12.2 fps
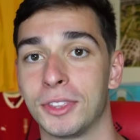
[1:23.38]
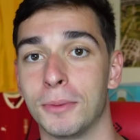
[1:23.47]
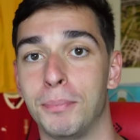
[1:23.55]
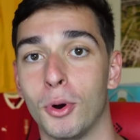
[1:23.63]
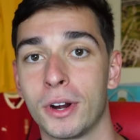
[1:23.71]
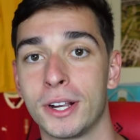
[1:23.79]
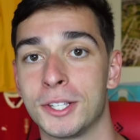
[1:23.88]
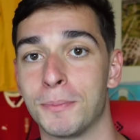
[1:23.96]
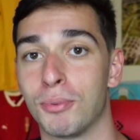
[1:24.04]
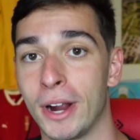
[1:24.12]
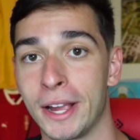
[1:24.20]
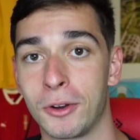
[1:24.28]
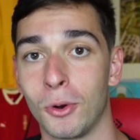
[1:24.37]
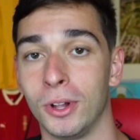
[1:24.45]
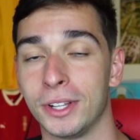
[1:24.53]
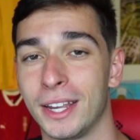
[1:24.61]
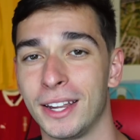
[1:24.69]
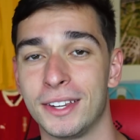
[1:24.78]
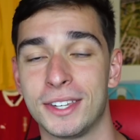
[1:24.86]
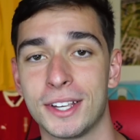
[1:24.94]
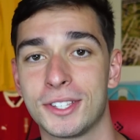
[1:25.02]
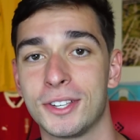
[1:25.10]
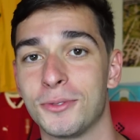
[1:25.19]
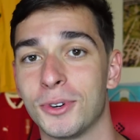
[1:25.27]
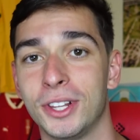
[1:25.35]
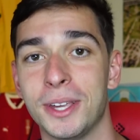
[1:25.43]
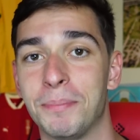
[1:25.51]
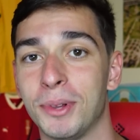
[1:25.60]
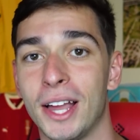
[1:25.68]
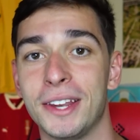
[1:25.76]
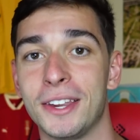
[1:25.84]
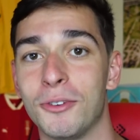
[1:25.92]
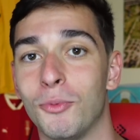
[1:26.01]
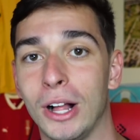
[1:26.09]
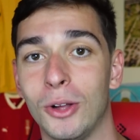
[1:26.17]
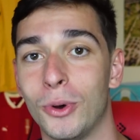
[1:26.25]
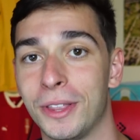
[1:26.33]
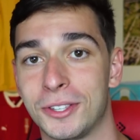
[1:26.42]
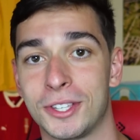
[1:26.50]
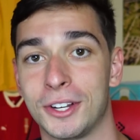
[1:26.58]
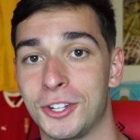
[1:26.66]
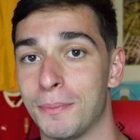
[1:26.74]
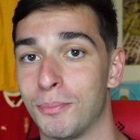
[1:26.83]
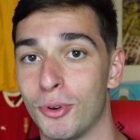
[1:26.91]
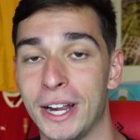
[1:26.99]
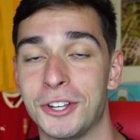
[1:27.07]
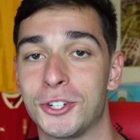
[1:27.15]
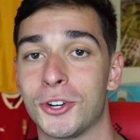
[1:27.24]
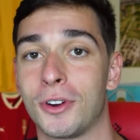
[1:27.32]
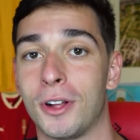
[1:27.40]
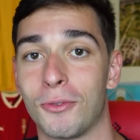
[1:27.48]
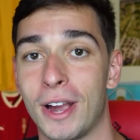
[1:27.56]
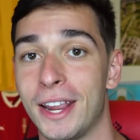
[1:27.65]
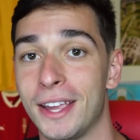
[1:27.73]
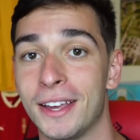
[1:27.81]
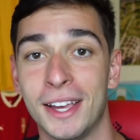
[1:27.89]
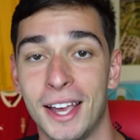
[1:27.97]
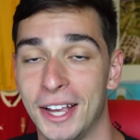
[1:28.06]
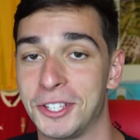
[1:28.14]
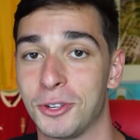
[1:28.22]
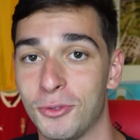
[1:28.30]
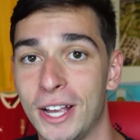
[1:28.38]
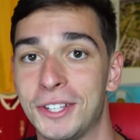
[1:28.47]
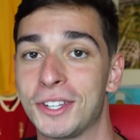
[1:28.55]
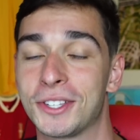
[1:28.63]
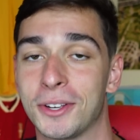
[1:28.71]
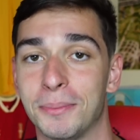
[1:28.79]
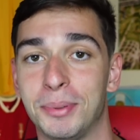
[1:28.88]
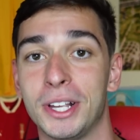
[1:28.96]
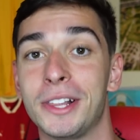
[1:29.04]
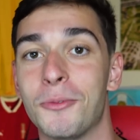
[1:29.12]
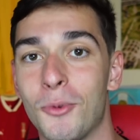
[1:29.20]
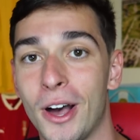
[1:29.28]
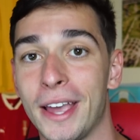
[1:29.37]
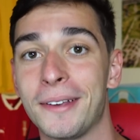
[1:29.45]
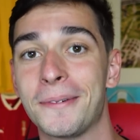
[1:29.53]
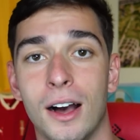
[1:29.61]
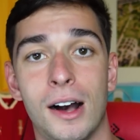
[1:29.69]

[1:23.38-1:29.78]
The border is bright gold, and it doesn't really blend in well with such a bright shirt already, as the rest is completely white.